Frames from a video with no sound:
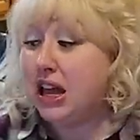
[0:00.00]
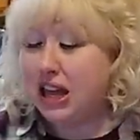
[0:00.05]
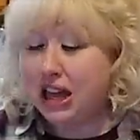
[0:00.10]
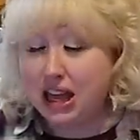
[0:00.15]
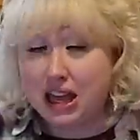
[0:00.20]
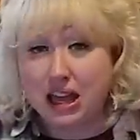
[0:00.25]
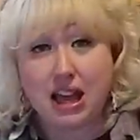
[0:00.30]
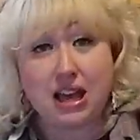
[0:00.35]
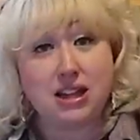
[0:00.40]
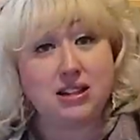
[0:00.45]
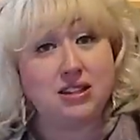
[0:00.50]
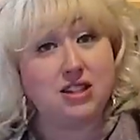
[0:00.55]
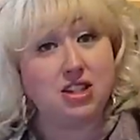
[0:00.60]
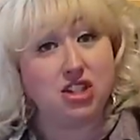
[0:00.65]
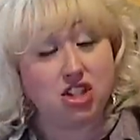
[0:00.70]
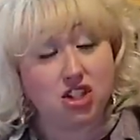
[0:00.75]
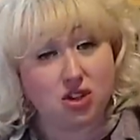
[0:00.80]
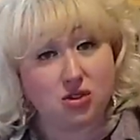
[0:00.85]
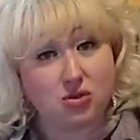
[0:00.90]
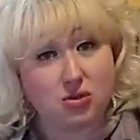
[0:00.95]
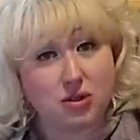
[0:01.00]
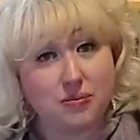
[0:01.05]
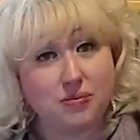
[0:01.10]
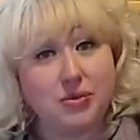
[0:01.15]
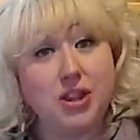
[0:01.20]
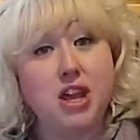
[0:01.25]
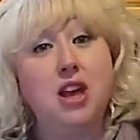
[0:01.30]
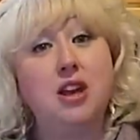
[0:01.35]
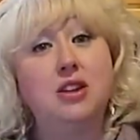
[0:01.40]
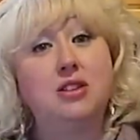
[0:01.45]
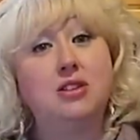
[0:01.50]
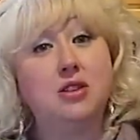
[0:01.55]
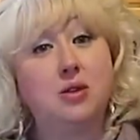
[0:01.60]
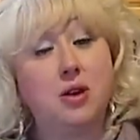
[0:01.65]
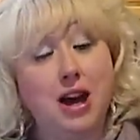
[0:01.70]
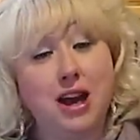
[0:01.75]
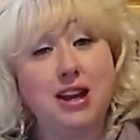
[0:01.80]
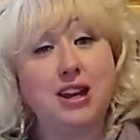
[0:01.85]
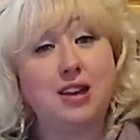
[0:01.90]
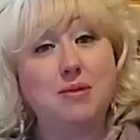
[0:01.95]
He has the children.
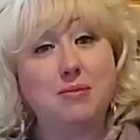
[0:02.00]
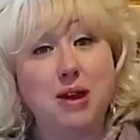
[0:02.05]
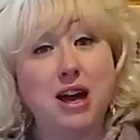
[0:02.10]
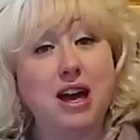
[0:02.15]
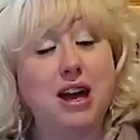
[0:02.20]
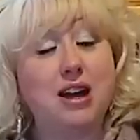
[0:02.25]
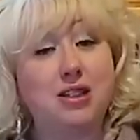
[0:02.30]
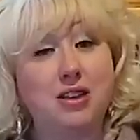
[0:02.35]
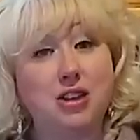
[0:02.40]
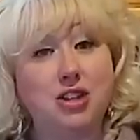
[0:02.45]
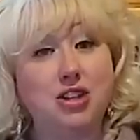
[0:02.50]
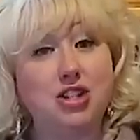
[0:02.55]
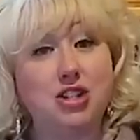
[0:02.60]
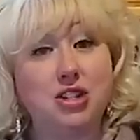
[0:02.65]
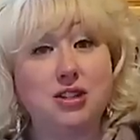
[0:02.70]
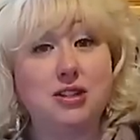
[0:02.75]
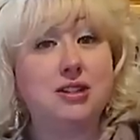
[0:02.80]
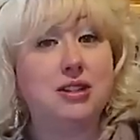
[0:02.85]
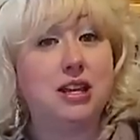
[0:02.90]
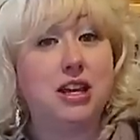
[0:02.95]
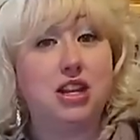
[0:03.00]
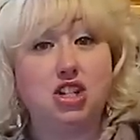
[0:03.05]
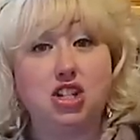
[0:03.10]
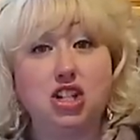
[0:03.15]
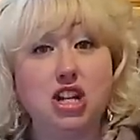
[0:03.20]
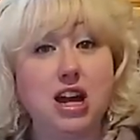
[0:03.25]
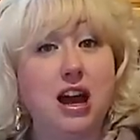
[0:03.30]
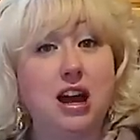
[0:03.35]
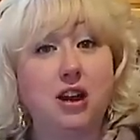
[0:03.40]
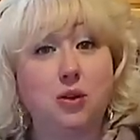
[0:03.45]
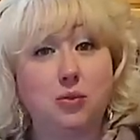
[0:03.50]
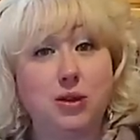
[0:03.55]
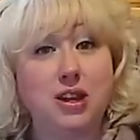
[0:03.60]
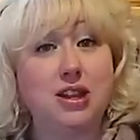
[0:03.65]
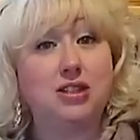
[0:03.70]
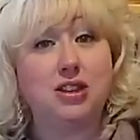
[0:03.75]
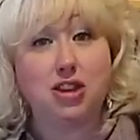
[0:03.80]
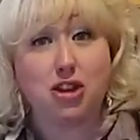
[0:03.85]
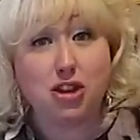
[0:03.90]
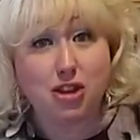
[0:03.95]
So I can pack lunches and chat
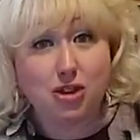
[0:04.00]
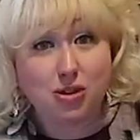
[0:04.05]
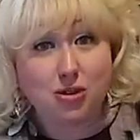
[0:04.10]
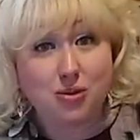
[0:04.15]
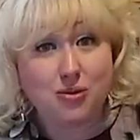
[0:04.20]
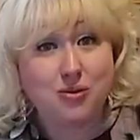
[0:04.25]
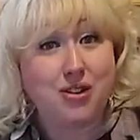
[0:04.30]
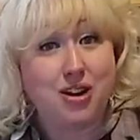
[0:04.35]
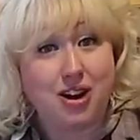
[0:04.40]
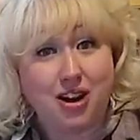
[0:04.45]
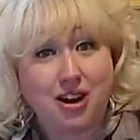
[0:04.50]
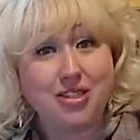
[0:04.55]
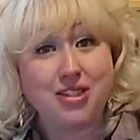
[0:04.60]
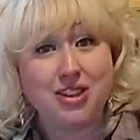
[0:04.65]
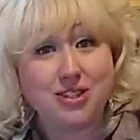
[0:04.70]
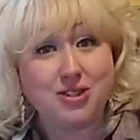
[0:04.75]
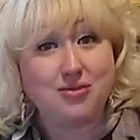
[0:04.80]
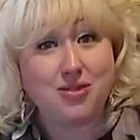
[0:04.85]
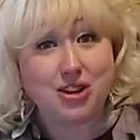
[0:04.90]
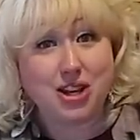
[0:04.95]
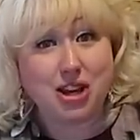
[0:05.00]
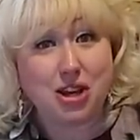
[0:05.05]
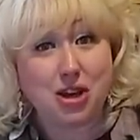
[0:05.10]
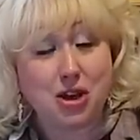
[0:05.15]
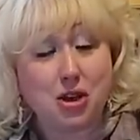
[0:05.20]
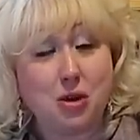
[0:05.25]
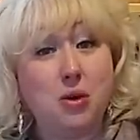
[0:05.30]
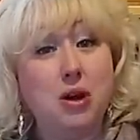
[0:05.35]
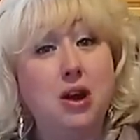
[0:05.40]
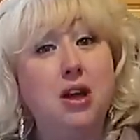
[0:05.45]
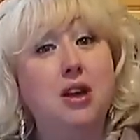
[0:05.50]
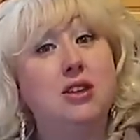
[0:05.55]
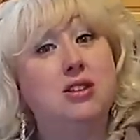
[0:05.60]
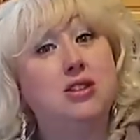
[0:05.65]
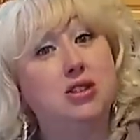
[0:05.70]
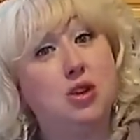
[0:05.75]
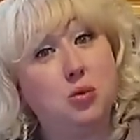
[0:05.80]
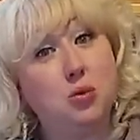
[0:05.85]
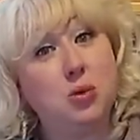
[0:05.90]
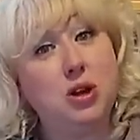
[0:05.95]
with you on this video.
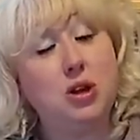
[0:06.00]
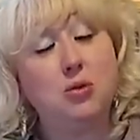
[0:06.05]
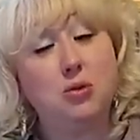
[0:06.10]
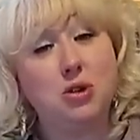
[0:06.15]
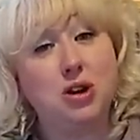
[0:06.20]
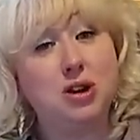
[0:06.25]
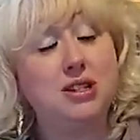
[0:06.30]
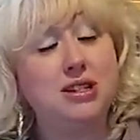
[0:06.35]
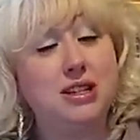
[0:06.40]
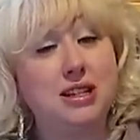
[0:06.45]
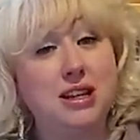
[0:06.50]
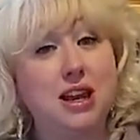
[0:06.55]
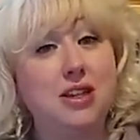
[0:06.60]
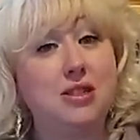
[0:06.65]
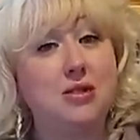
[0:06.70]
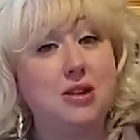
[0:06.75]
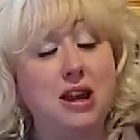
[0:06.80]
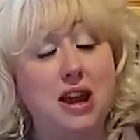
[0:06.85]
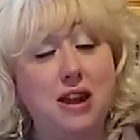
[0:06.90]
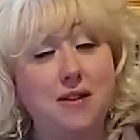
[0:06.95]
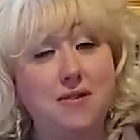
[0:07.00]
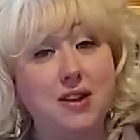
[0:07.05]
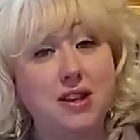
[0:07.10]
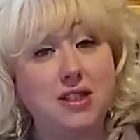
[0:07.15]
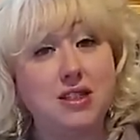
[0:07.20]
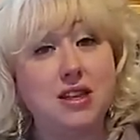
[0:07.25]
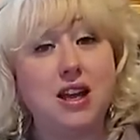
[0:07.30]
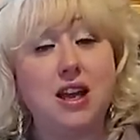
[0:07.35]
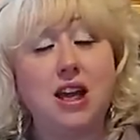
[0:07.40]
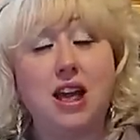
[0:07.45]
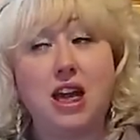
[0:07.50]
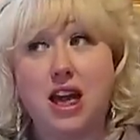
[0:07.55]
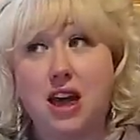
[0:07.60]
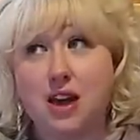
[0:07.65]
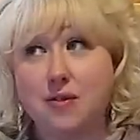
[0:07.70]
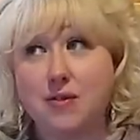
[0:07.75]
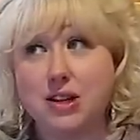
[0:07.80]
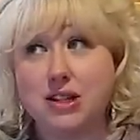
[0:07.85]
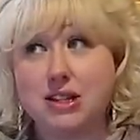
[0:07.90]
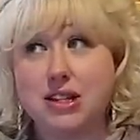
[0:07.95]
So we work together in everything
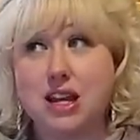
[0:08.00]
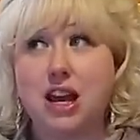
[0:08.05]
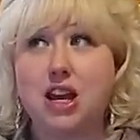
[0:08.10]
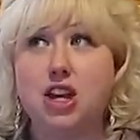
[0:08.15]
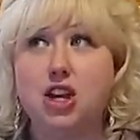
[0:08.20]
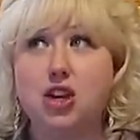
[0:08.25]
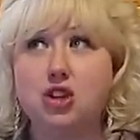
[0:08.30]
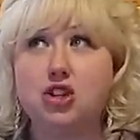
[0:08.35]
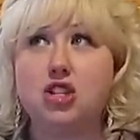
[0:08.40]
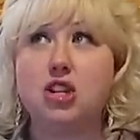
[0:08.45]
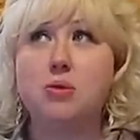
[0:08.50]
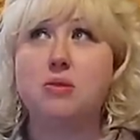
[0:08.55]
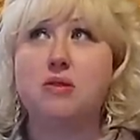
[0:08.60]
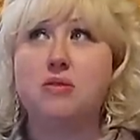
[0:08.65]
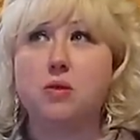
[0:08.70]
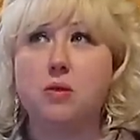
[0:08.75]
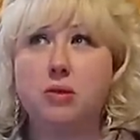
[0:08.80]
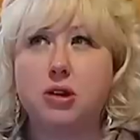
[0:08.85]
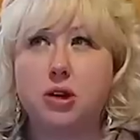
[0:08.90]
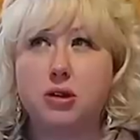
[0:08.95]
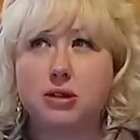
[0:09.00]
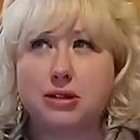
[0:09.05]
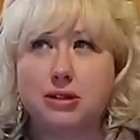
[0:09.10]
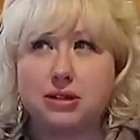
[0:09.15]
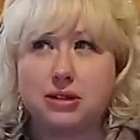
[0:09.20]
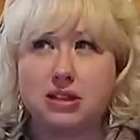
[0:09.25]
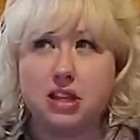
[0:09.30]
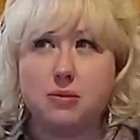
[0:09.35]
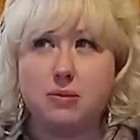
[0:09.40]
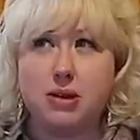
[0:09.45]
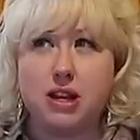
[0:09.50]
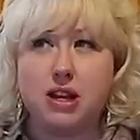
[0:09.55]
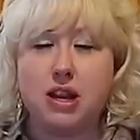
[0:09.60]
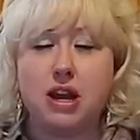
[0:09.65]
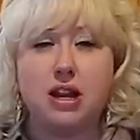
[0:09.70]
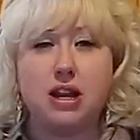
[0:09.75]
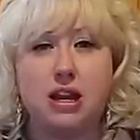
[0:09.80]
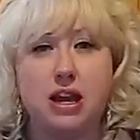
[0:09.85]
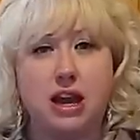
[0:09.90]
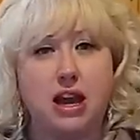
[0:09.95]
every day. Usually before we go to sleep at
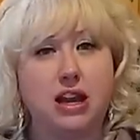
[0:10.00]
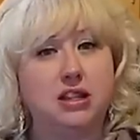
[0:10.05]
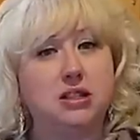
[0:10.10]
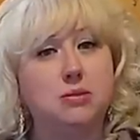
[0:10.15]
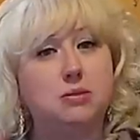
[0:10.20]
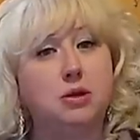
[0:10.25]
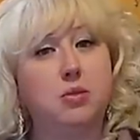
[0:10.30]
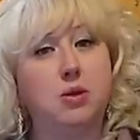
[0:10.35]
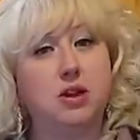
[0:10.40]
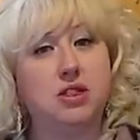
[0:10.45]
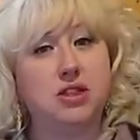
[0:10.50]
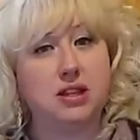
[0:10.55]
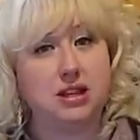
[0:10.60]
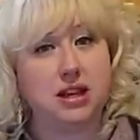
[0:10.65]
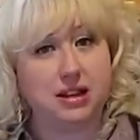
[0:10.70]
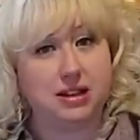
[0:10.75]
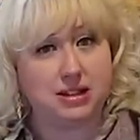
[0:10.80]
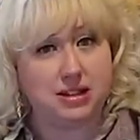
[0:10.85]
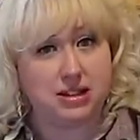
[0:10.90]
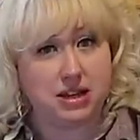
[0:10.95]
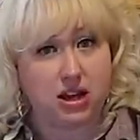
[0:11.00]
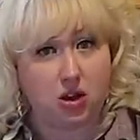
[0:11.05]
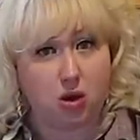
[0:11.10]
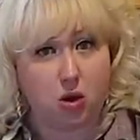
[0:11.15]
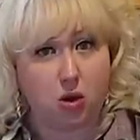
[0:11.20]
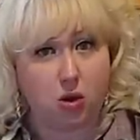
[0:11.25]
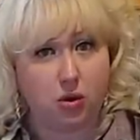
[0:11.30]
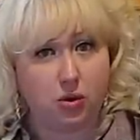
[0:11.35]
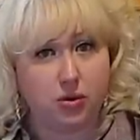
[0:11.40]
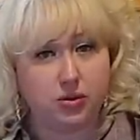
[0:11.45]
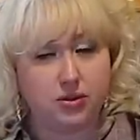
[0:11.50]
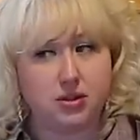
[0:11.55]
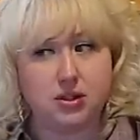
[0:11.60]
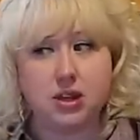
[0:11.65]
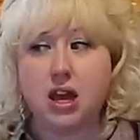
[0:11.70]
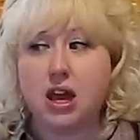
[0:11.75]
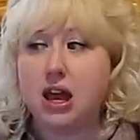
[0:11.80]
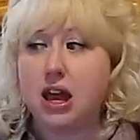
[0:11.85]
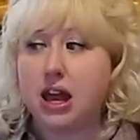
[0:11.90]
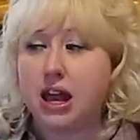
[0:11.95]
night, he He asked me what the next day holds,
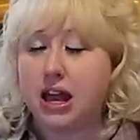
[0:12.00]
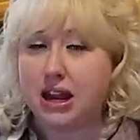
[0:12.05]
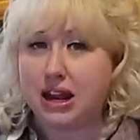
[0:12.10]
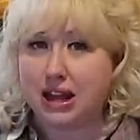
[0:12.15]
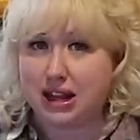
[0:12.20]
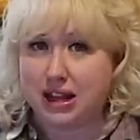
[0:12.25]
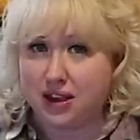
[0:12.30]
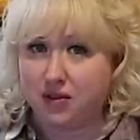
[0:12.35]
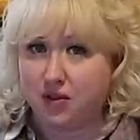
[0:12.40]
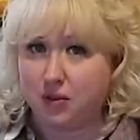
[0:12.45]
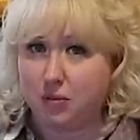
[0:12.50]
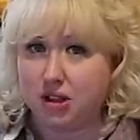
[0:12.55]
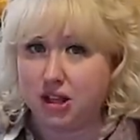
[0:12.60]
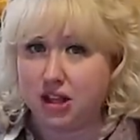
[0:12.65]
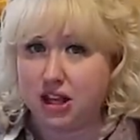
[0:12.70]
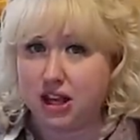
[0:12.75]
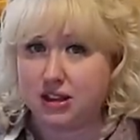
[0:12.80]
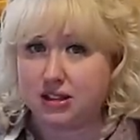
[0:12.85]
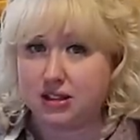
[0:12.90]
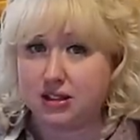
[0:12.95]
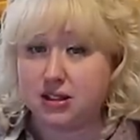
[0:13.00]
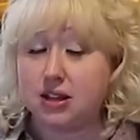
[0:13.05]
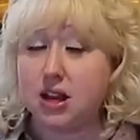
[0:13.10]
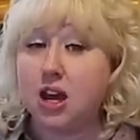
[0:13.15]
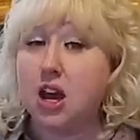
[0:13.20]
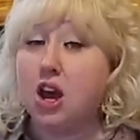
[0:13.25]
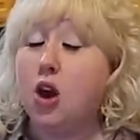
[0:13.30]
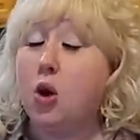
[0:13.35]
and I give him the list.